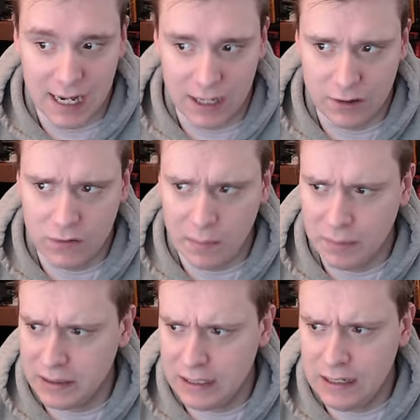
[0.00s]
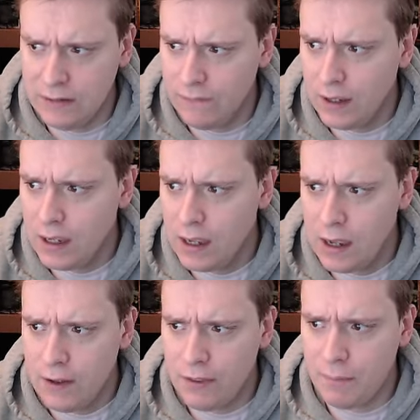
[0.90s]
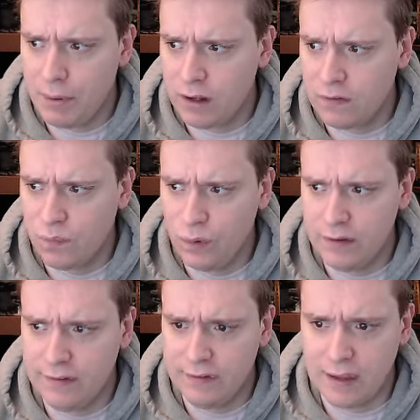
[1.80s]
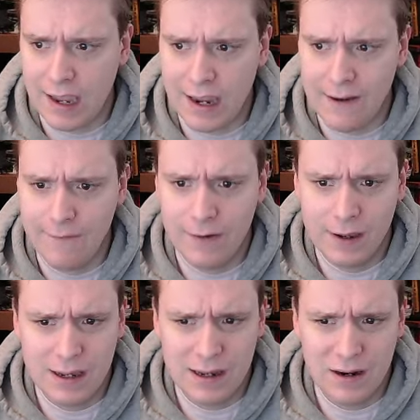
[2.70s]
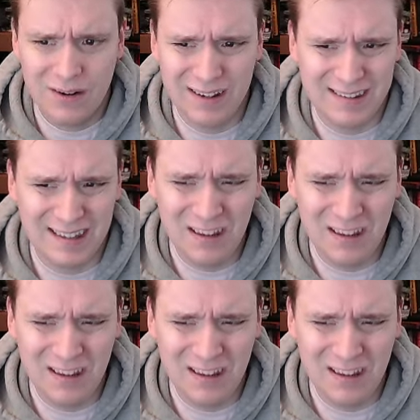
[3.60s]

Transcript: So I believe the Bucs would save $6